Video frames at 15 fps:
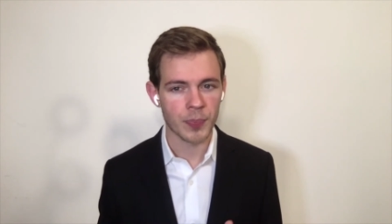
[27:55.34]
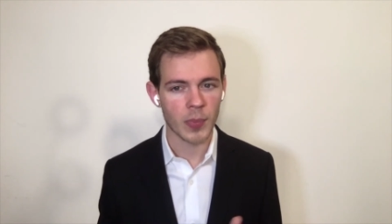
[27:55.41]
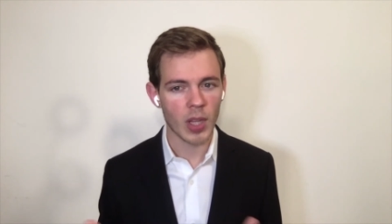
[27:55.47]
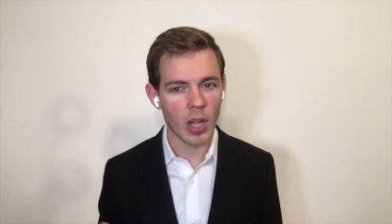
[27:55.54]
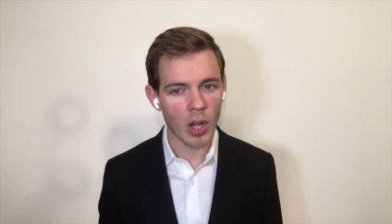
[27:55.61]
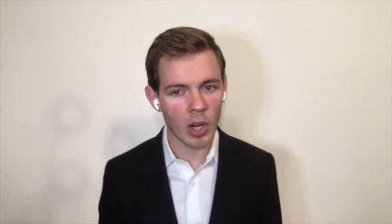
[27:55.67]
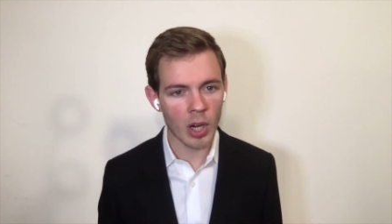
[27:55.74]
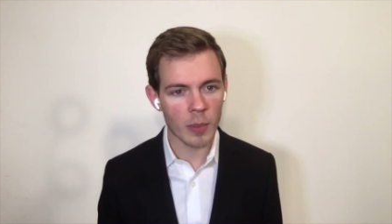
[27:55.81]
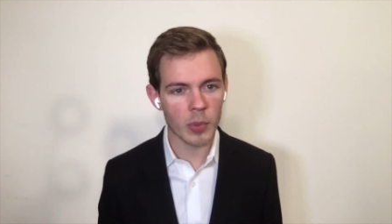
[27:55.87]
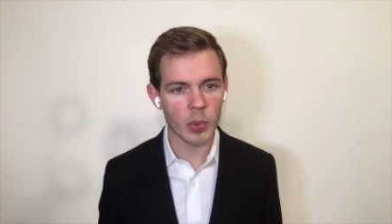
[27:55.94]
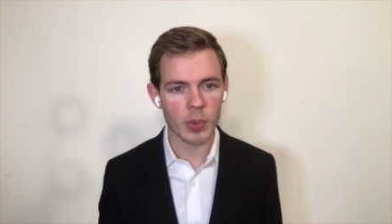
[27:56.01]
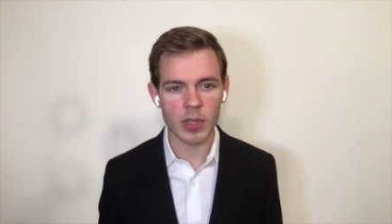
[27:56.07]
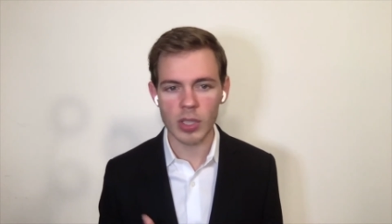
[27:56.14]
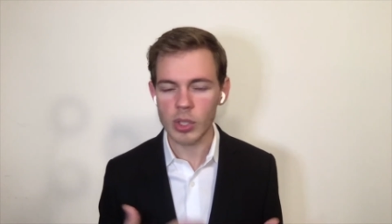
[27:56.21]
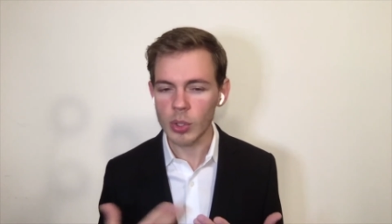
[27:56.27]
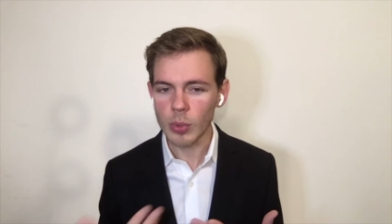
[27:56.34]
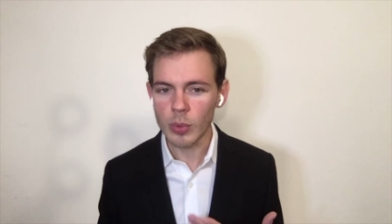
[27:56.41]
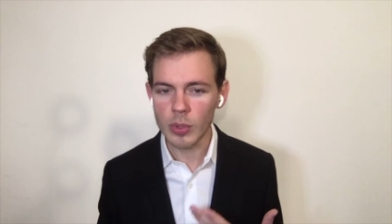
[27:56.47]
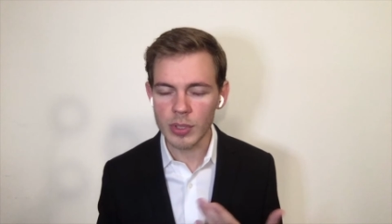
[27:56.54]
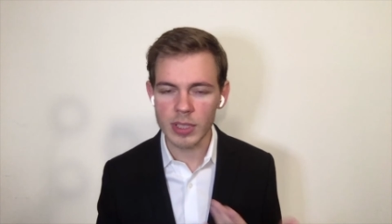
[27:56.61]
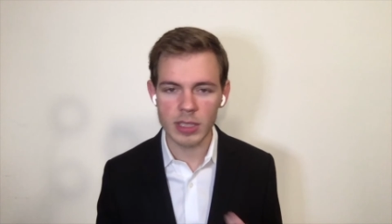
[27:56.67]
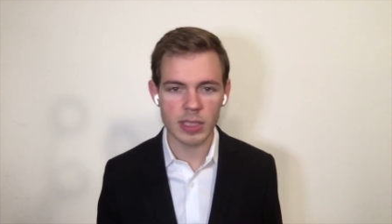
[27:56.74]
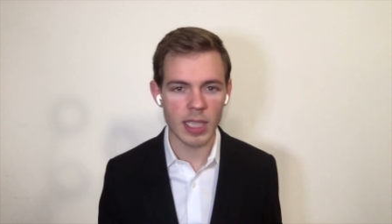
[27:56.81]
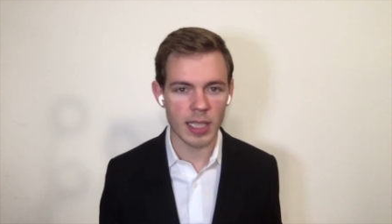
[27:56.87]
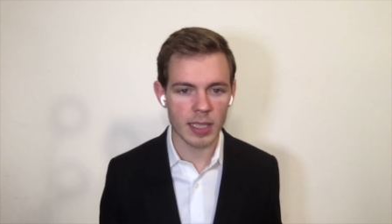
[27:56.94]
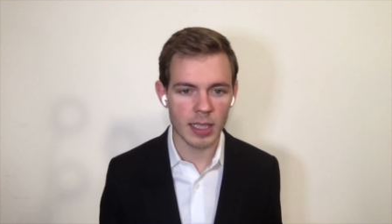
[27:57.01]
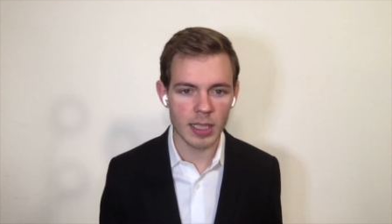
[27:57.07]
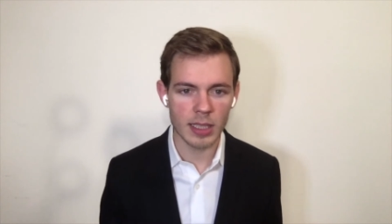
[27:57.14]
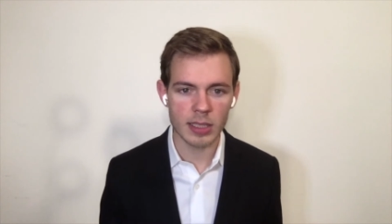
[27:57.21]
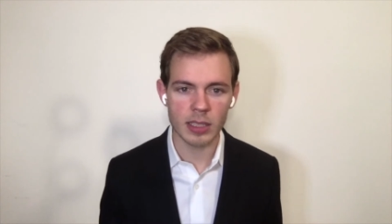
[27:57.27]
Armed with the tools and
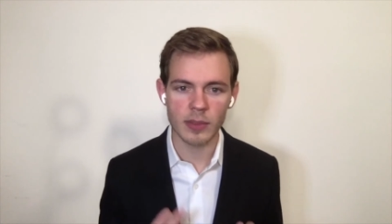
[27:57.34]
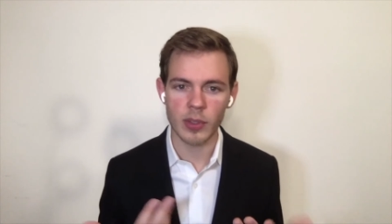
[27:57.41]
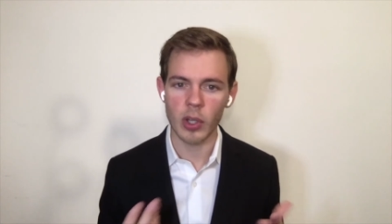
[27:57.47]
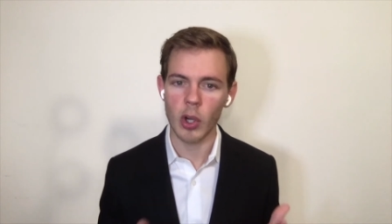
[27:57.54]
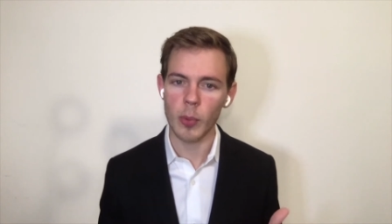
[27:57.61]
techniques of